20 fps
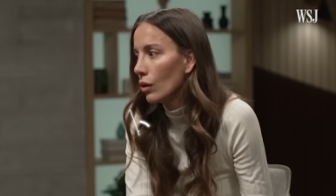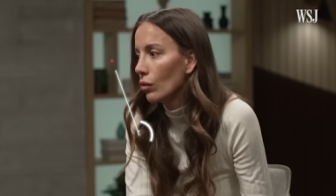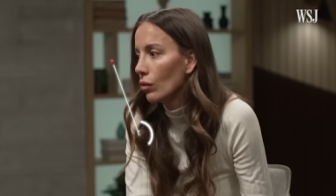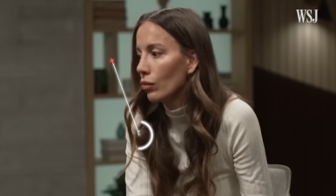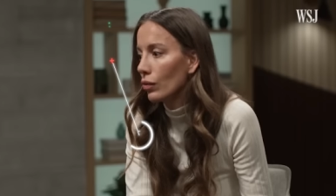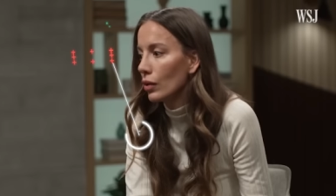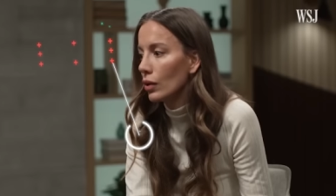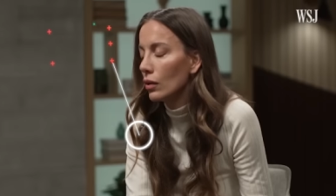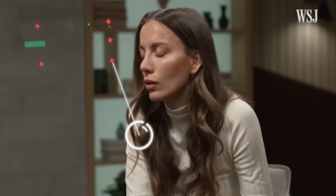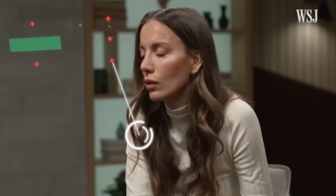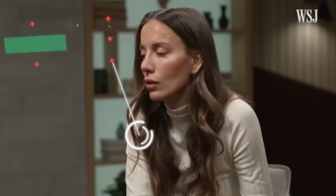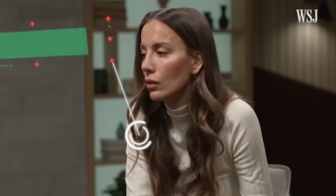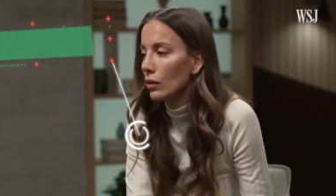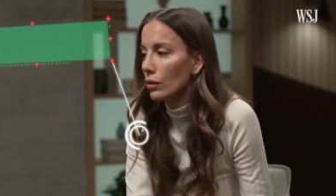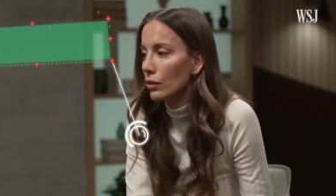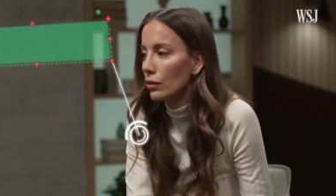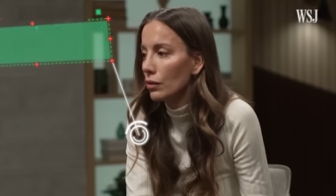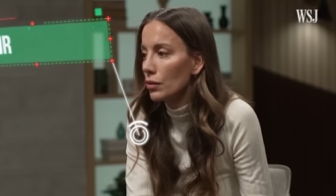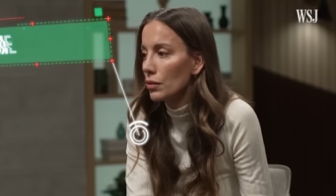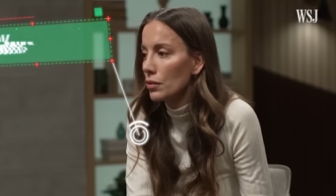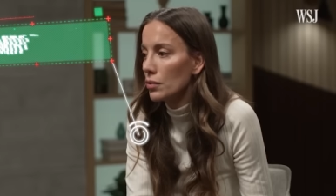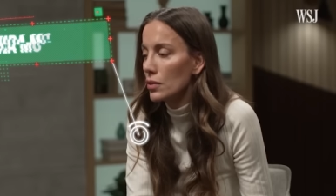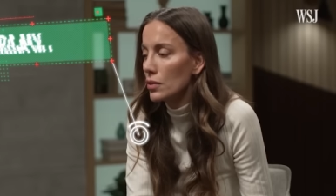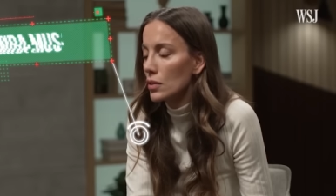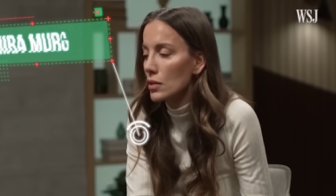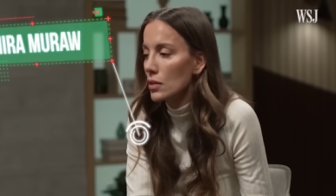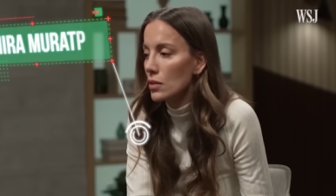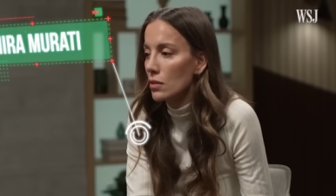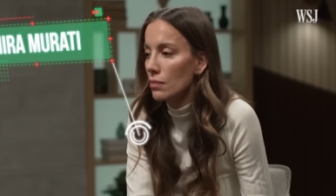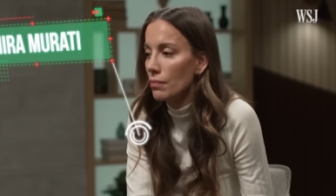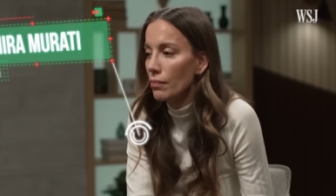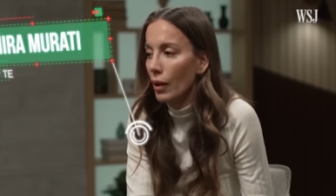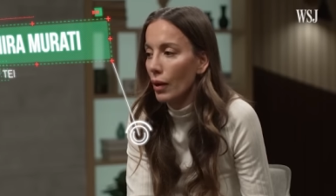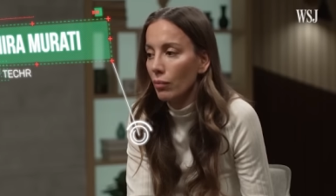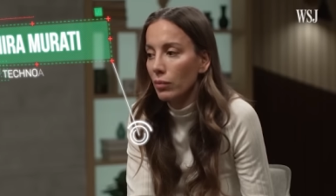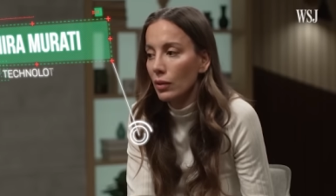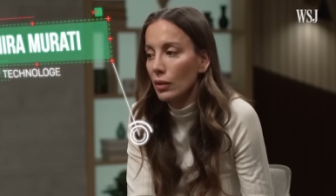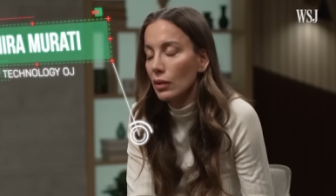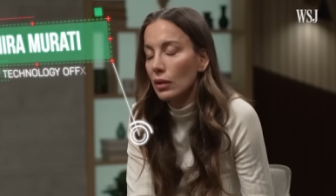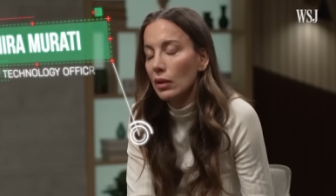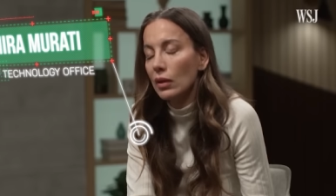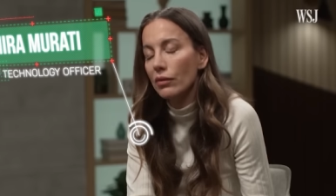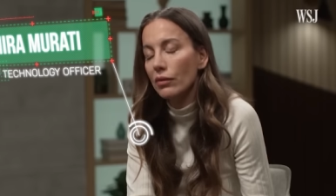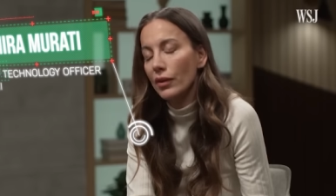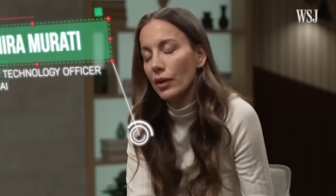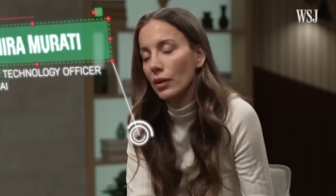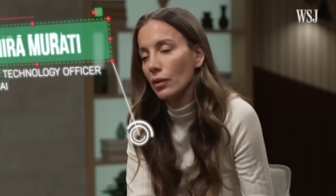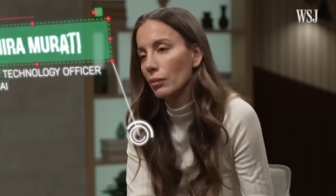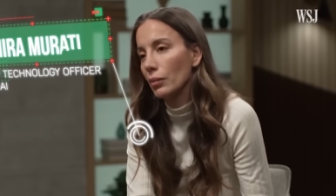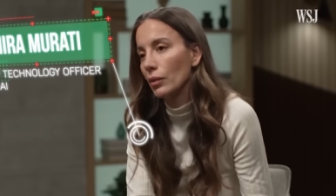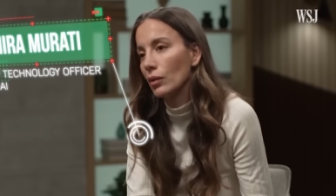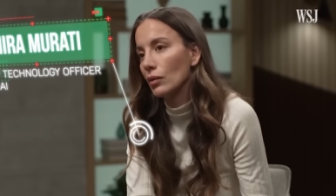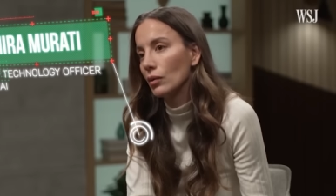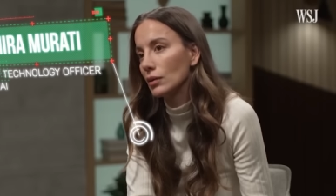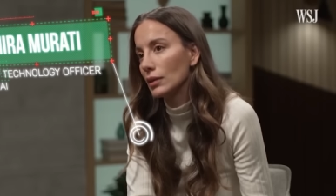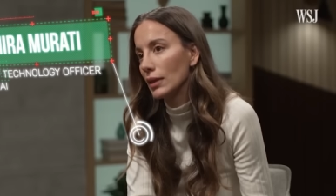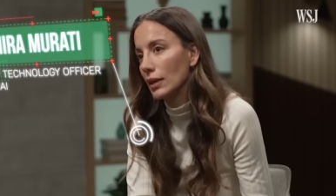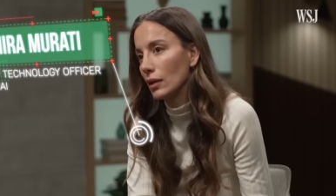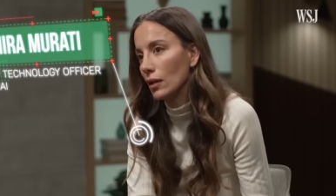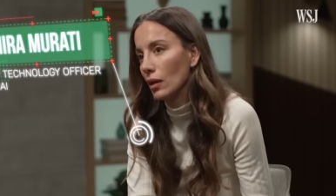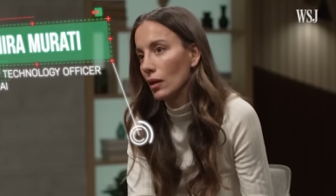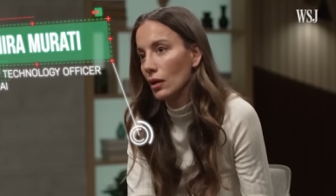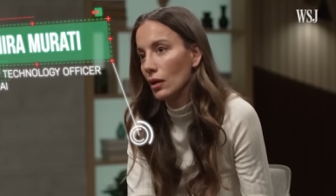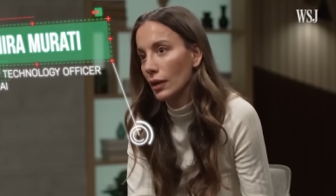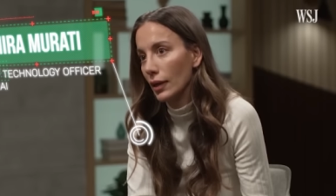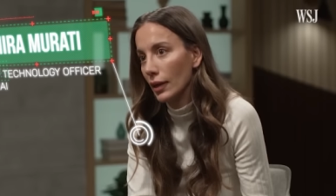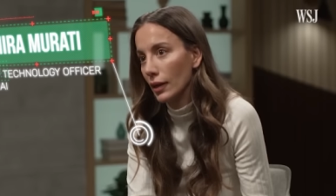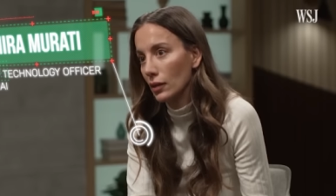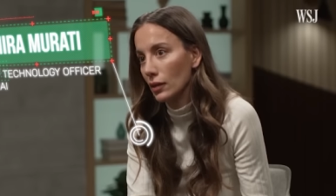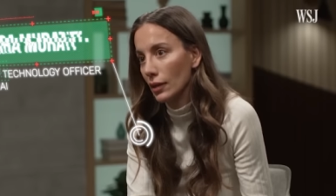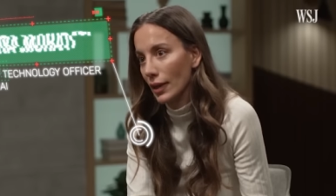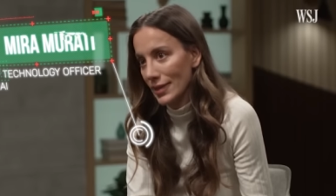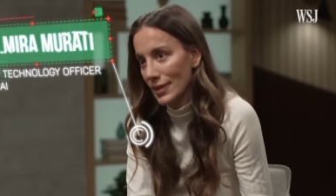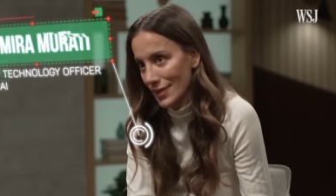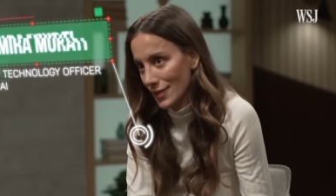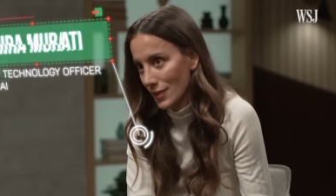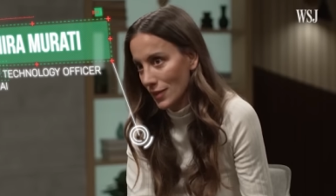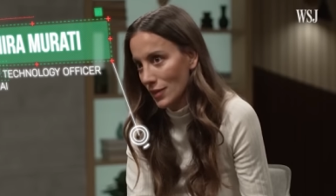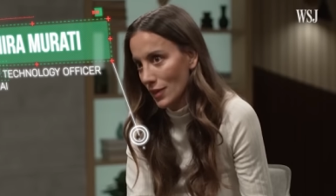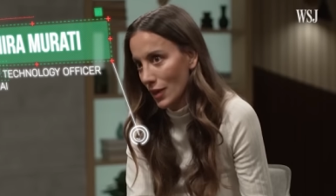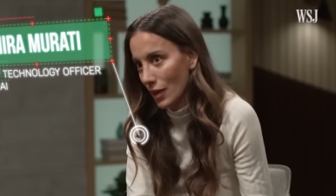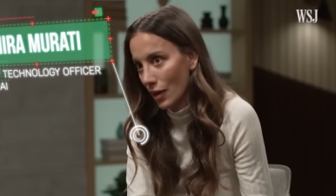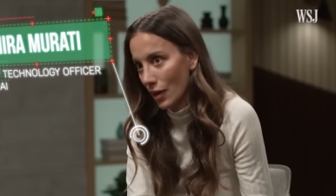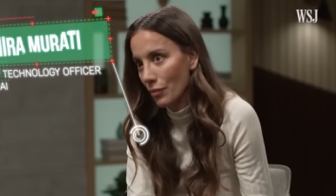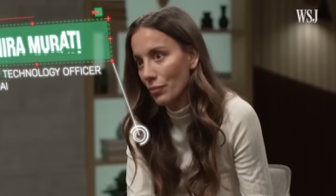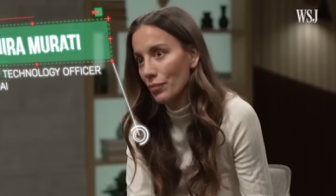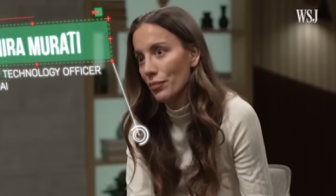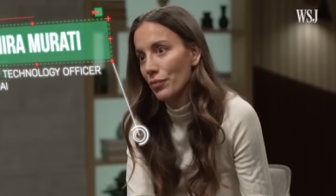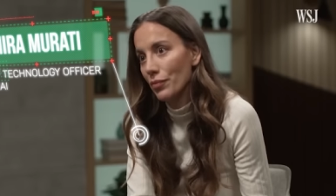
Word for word: We used publicly available data and licensed data.